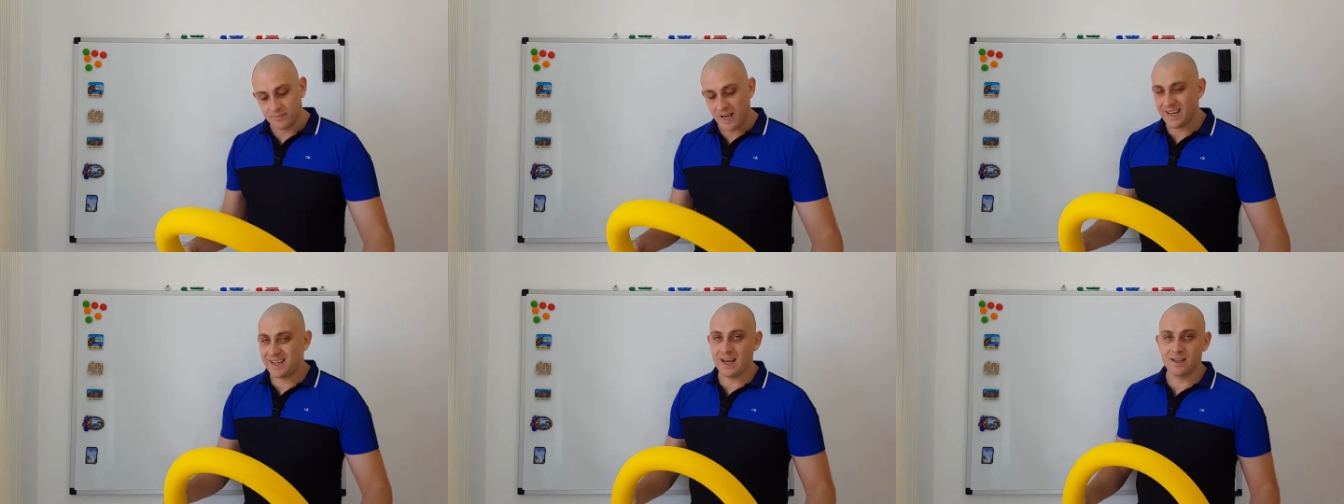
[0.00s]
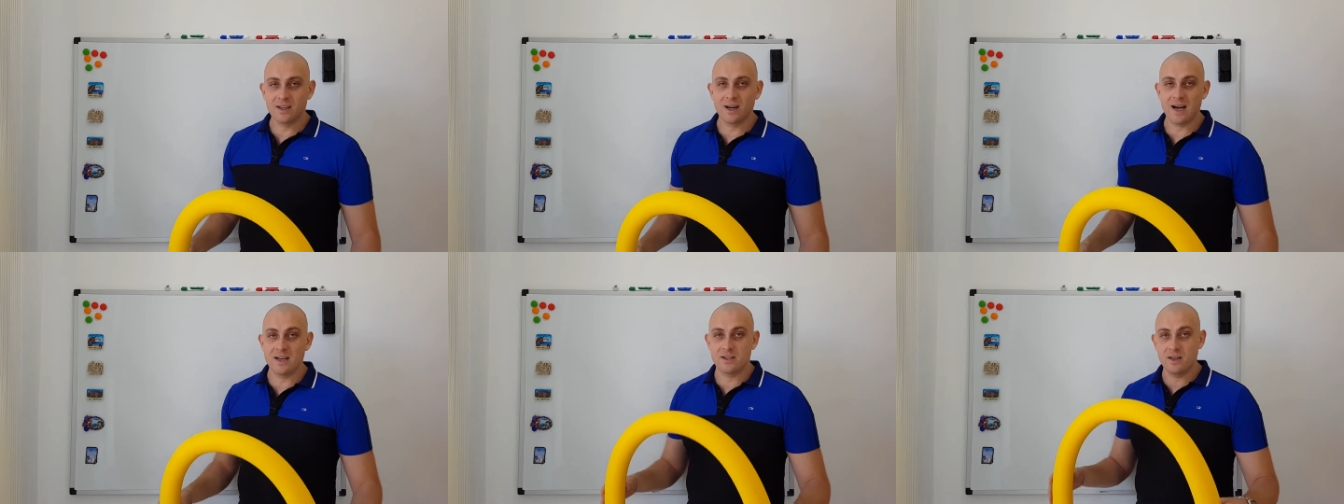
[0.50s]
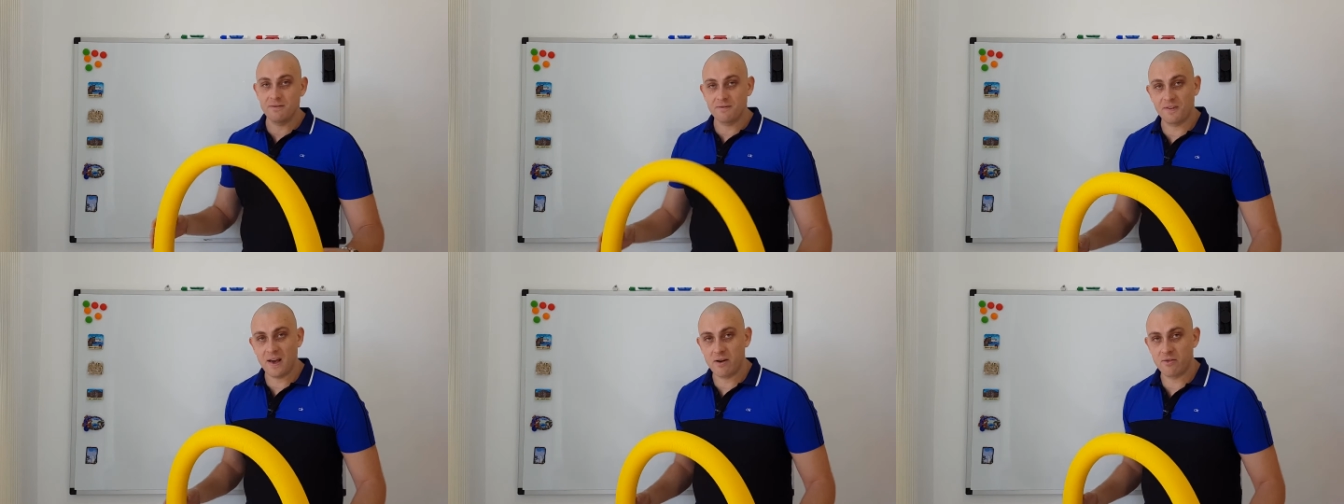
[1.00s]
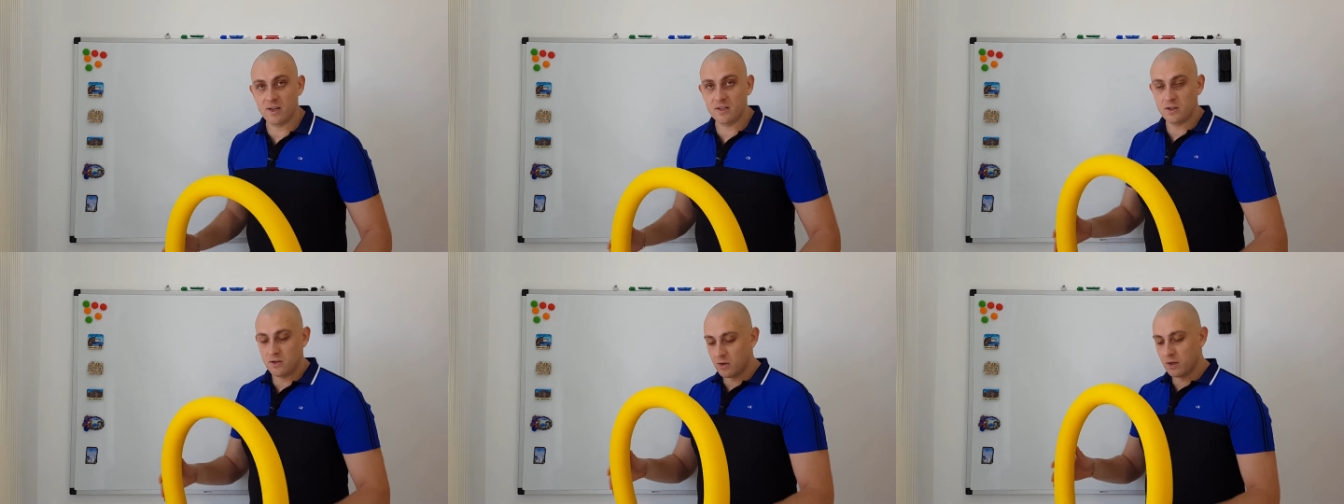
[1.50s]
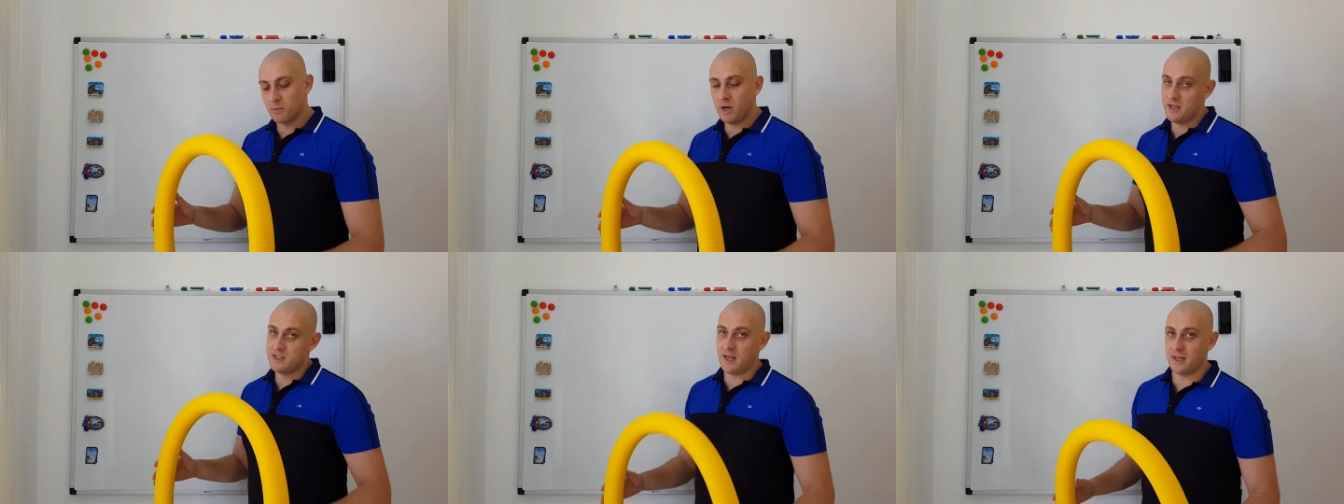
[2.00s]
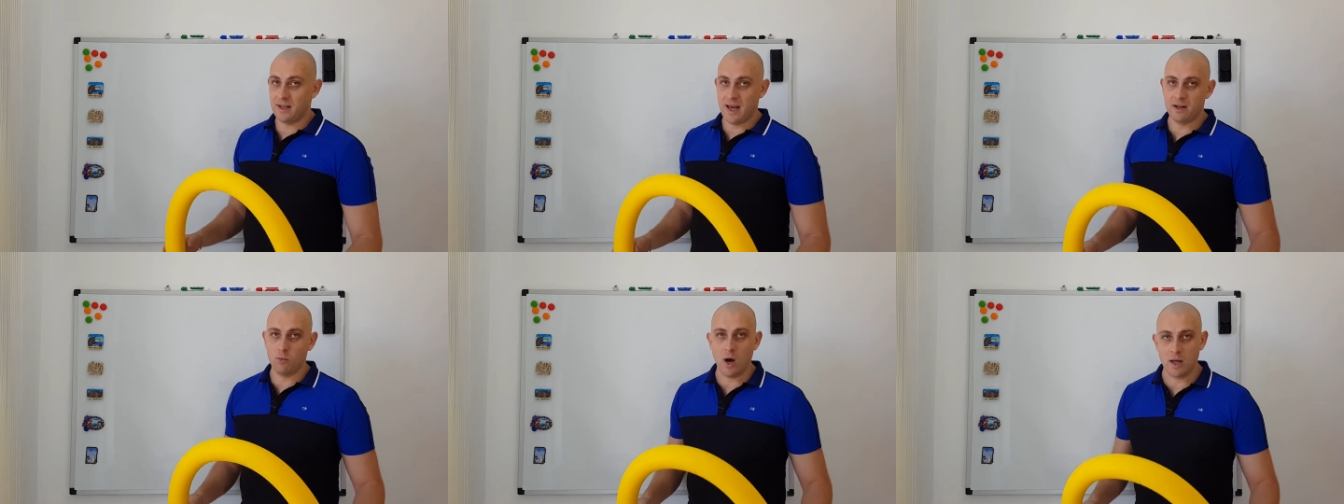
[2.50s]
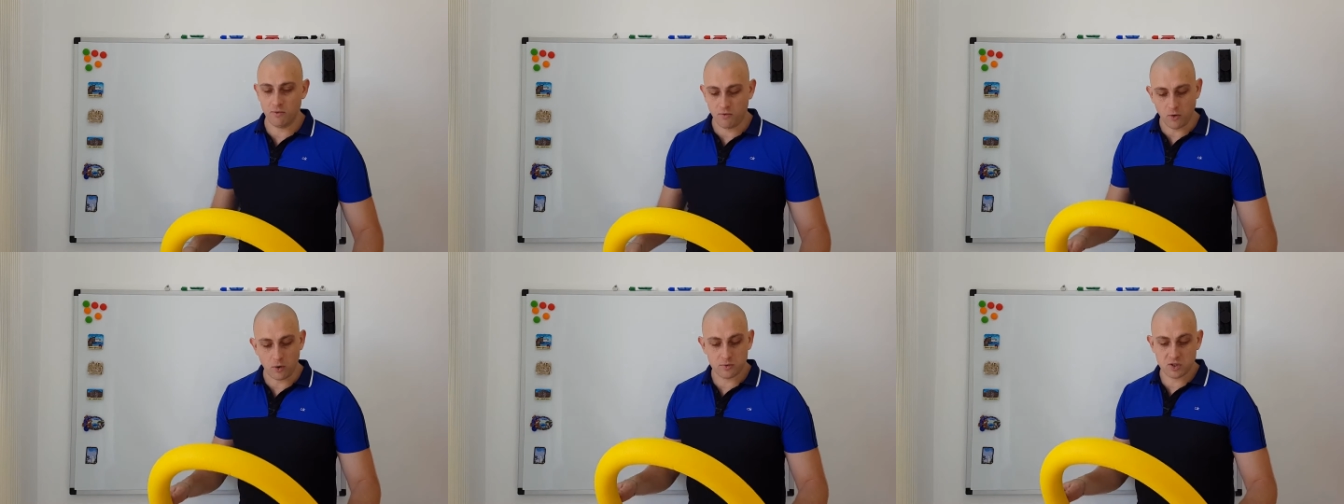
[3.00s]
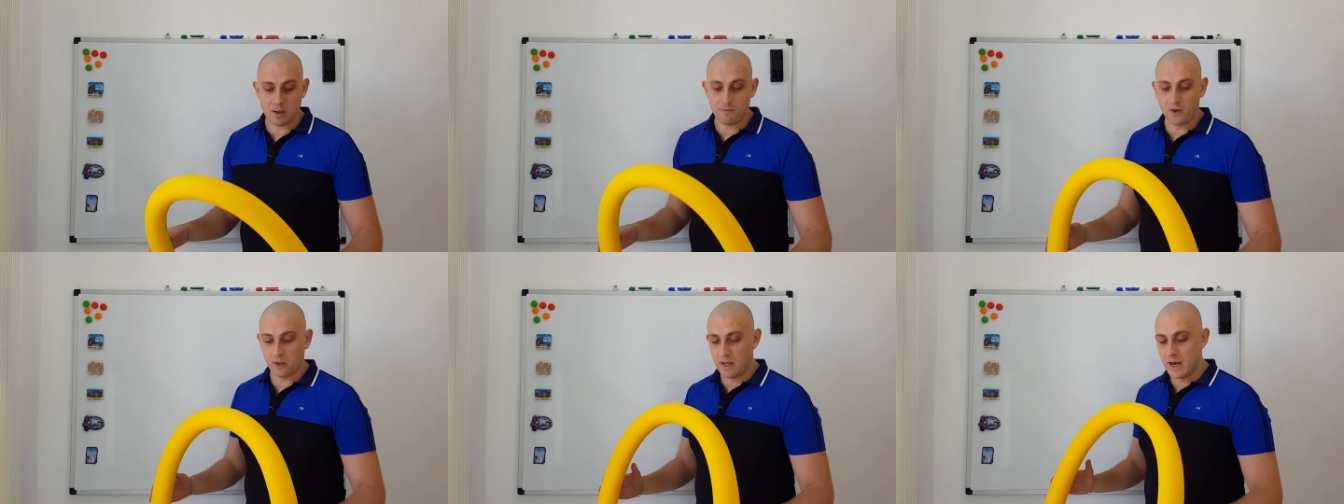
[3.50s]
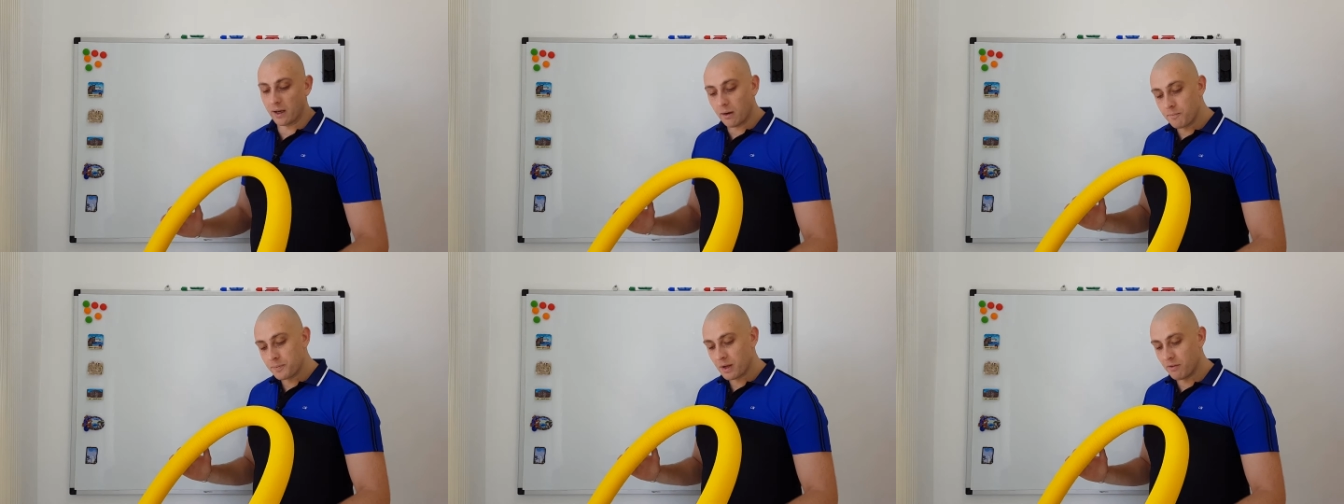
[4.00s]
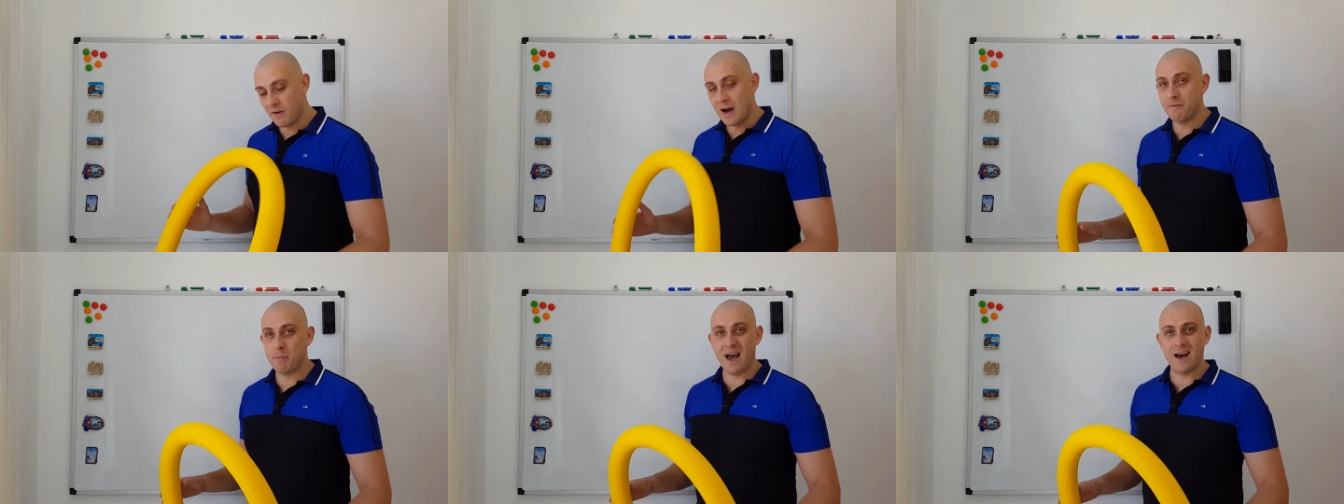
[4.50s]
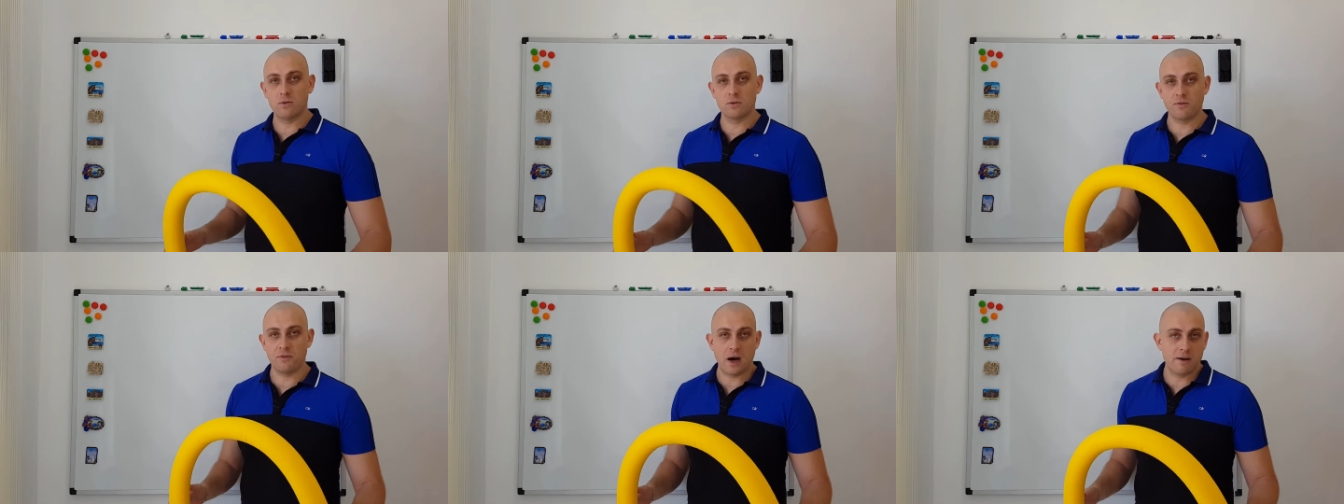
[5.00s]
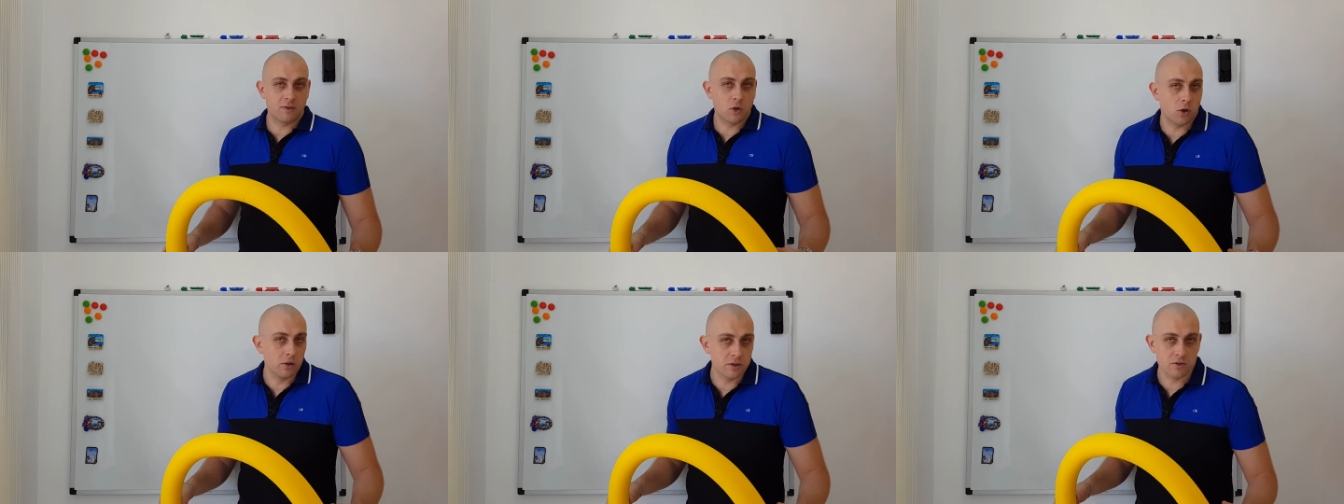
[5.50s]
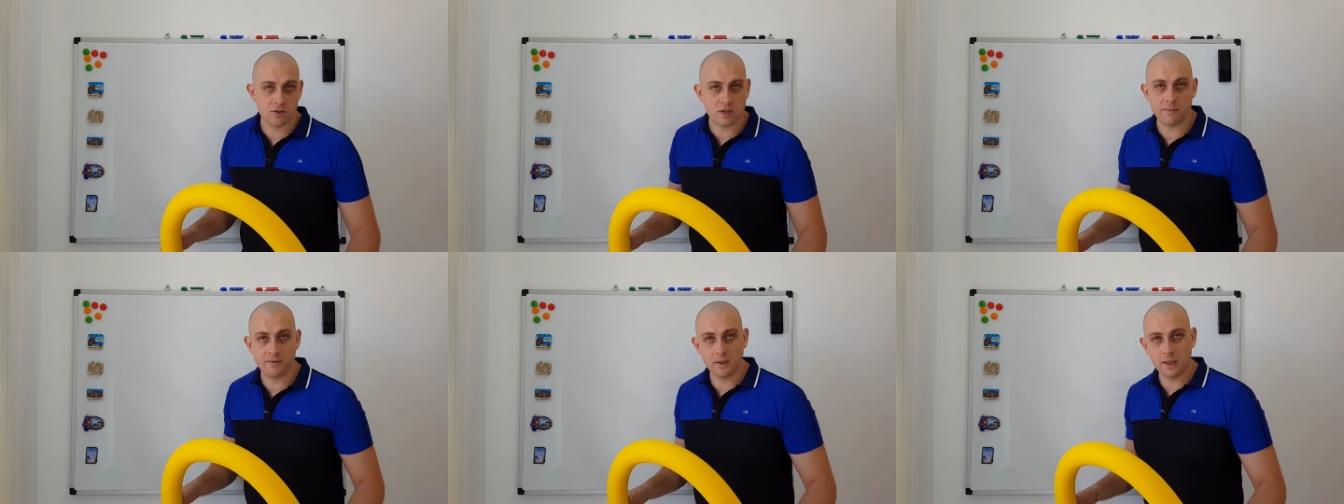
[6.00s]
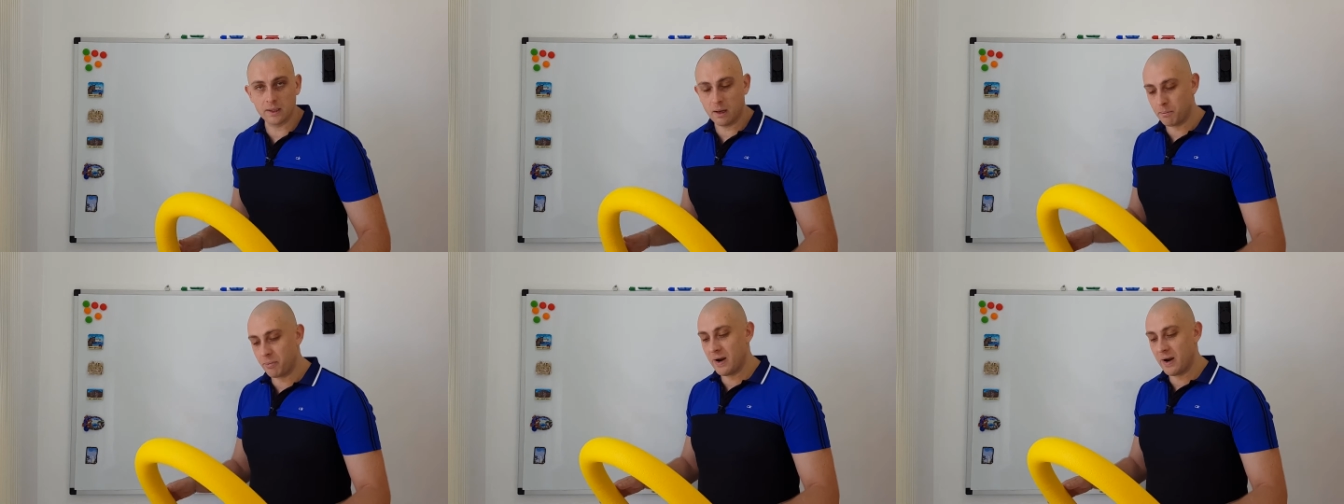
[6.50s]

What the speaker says: Again, guys, it varies. You can buy a second-hand one for something like £5, $5 or something like that.